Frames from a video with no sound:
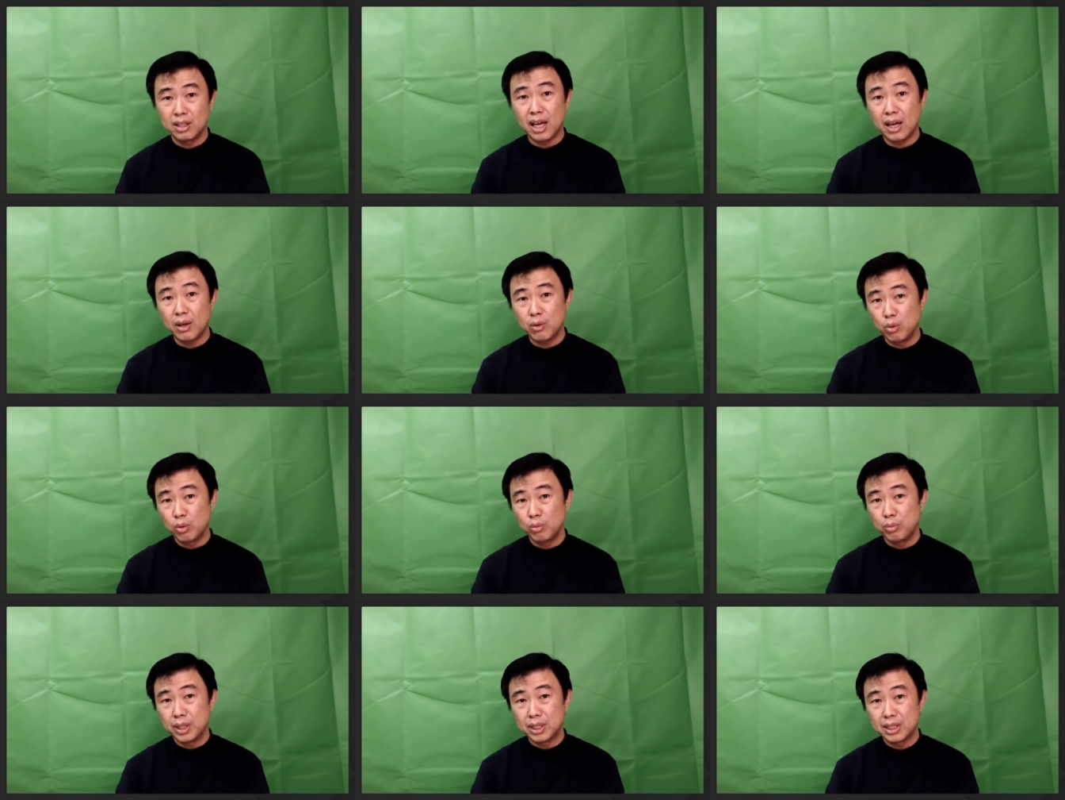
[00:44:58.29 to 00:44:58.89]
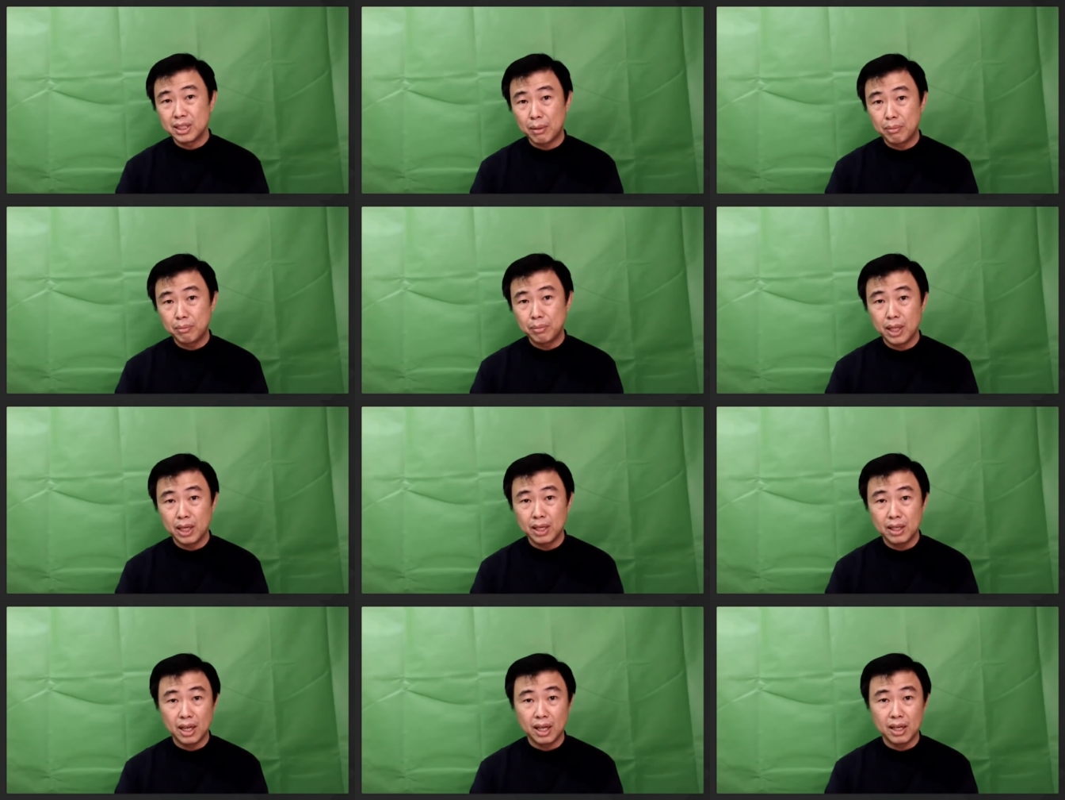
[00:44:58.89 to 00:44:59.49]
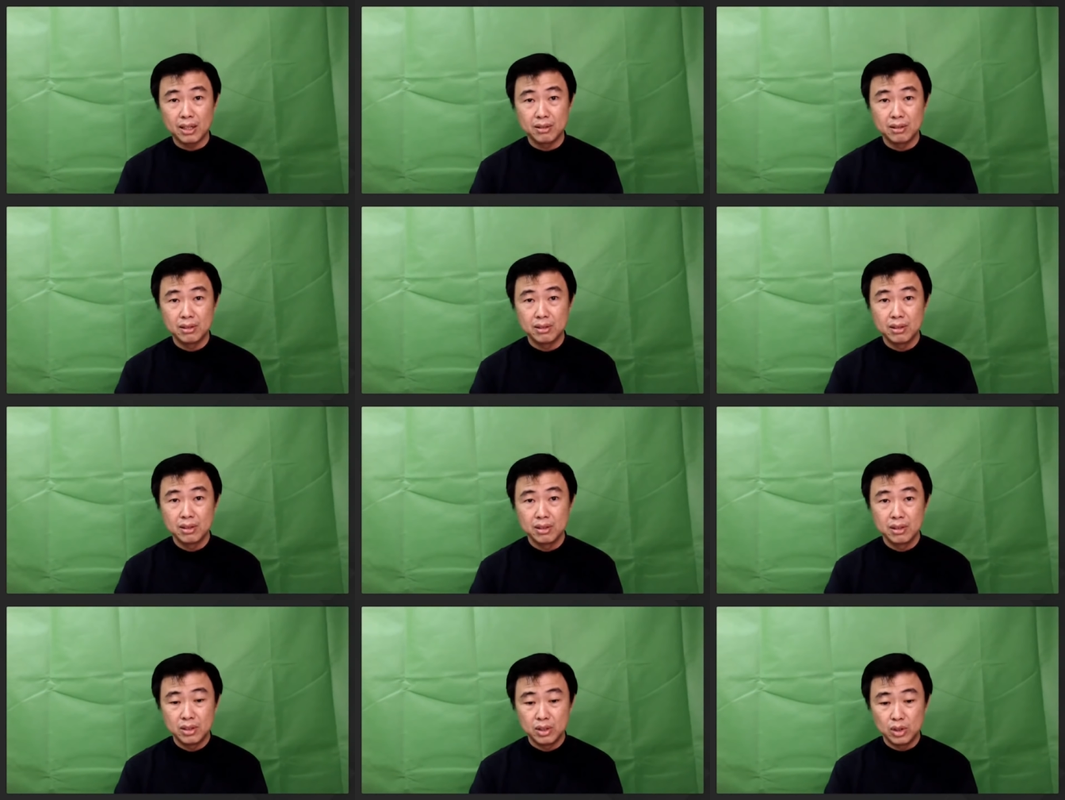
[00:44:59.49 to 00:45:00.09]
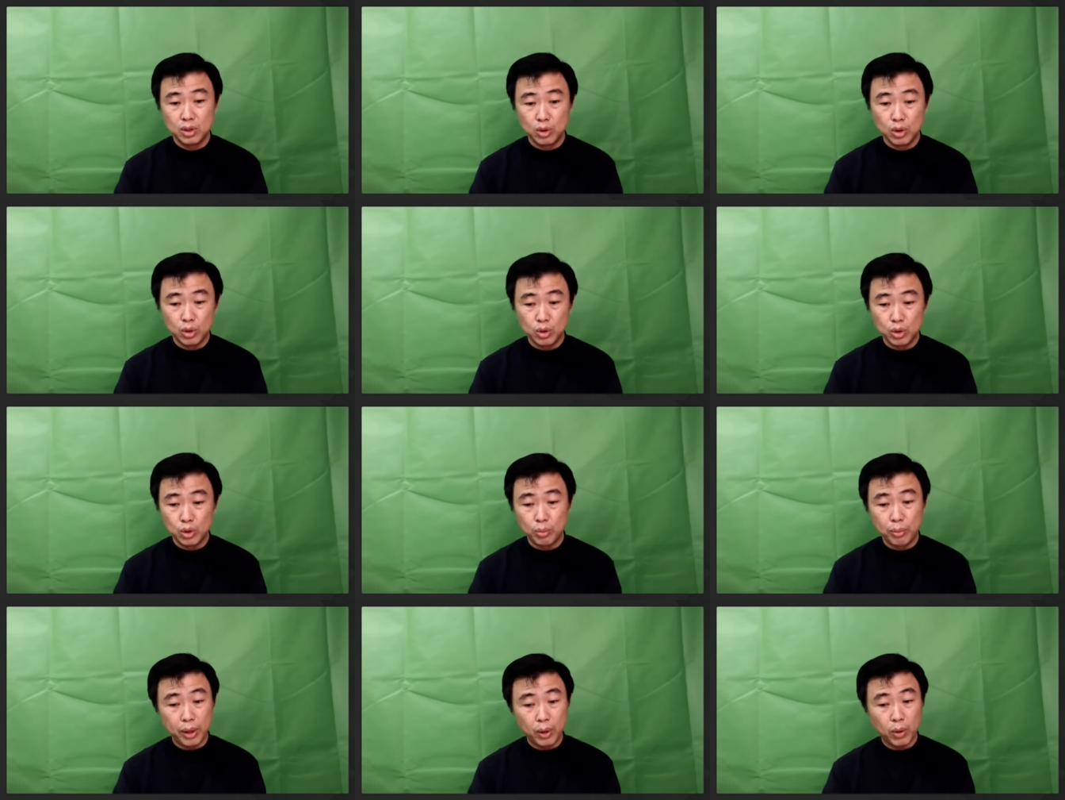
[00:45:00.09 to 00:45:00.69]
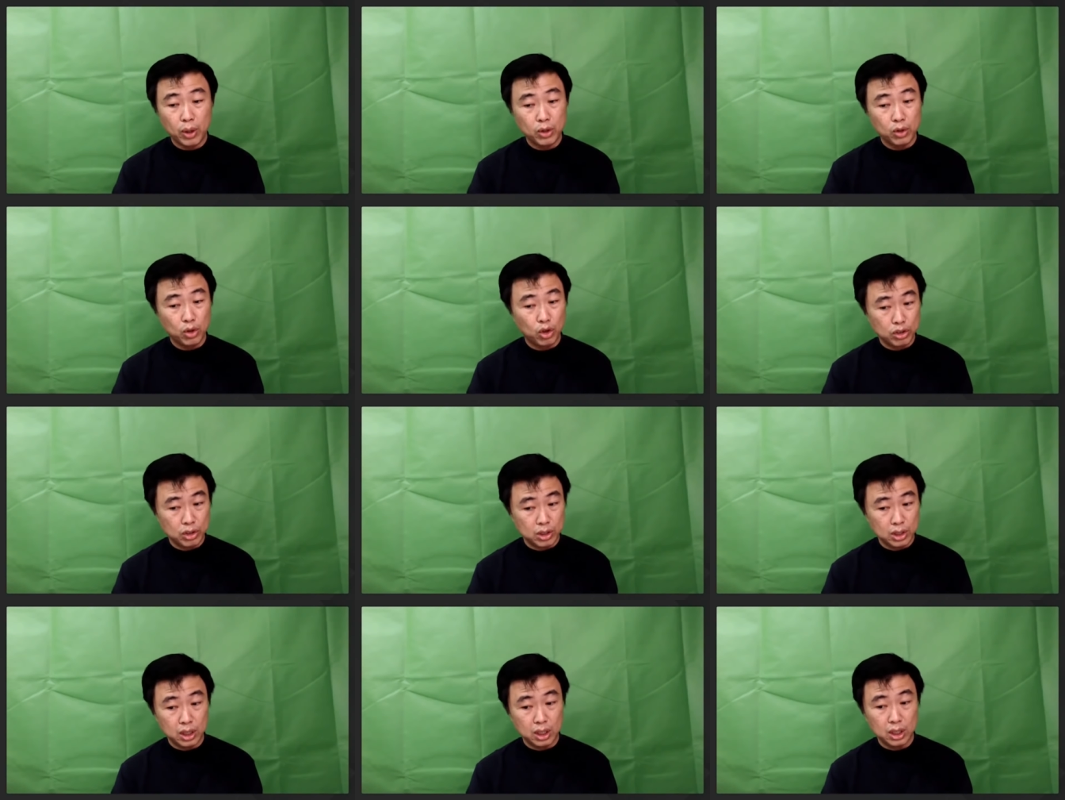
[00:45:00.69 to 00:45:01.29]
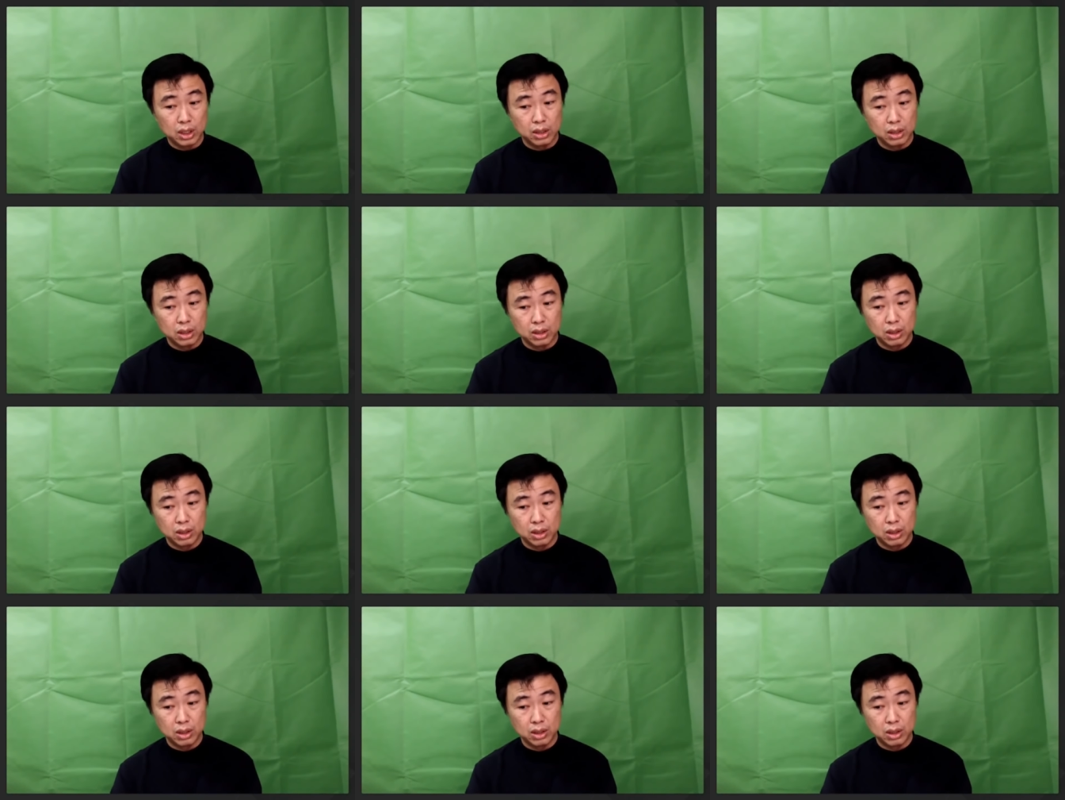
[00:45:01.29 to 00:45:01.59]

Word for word: that would be something that you know you may want to consider